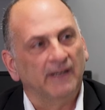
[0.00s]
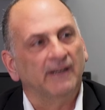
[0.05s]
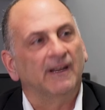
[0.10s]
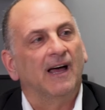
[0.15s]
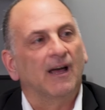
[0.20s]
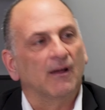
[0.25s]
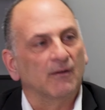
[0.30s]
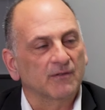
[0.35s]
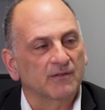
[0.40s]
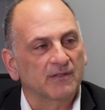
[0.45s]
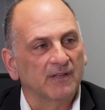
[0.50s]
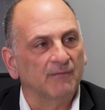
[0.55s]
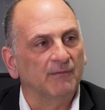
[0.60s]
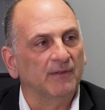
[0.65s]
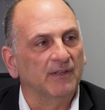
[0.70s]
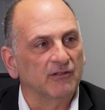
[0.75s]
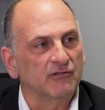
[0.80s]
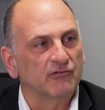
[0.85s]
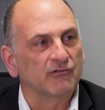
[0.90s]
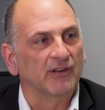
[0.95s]
in-house
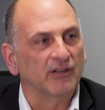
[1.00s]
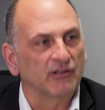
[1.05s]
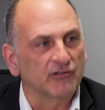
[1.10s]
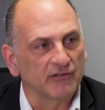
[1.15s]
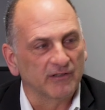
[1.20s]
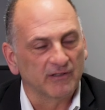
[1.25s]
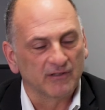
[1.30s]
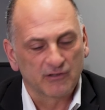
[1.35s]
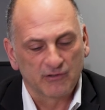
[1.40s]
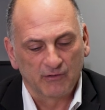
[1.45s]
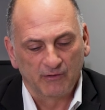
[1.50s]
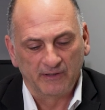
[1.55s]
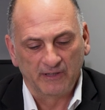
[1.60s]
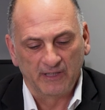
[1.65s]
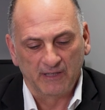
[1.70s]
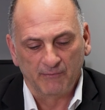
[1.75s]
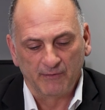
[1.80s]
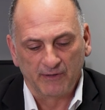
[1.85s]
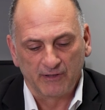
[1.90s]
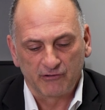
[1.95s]
administration. So
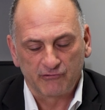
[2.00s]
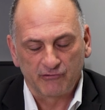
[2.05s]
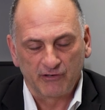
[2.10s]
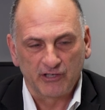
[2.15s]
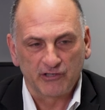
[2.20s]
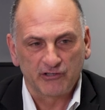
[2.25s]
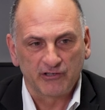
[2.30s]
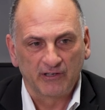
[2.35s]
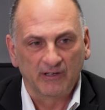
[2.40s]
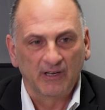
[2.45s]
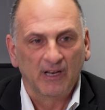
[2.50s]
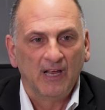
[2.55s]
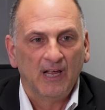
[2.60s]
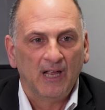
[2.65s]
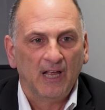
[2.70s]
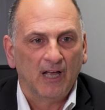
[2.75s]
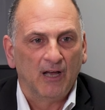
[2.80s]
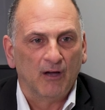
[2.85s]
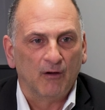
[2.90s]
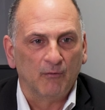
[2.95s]
the administration,
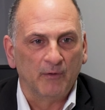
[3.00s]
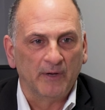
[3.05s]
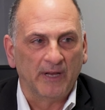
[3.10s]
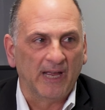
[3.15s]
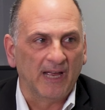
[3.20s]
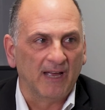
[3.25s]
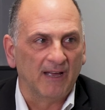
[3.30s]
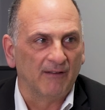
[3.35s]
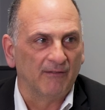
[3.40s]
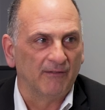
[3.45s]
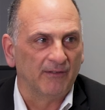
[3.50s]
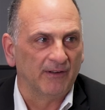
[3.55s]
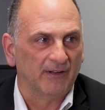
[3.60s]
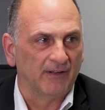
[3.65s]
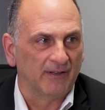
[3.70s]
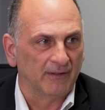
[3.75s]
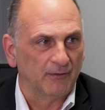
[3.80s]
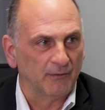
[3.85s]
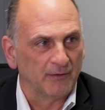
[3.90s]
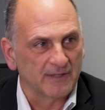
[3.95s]
we have
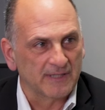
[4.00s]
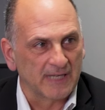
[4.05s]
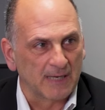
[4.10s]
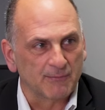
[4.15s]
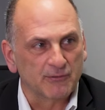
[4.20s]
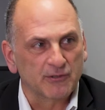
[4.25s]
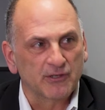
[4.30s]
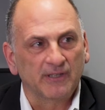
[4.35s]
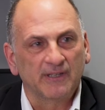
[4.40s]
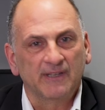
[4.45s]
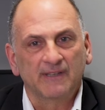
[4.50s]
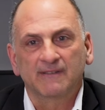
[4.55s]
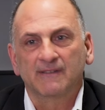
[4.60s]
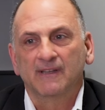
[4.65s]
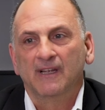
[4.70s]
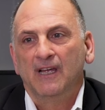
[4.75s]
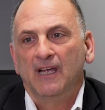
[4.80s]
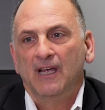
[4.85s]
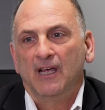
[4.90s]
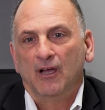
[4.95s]
a receptionist,
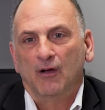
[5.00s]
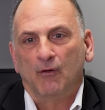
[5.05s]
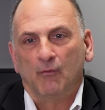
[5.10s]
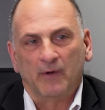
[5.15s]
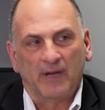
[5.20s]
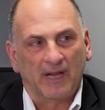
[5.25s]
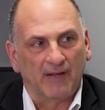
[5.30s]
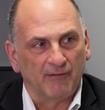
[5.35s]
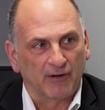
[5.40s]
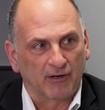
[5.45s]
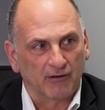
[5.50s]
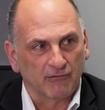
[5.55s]
we have a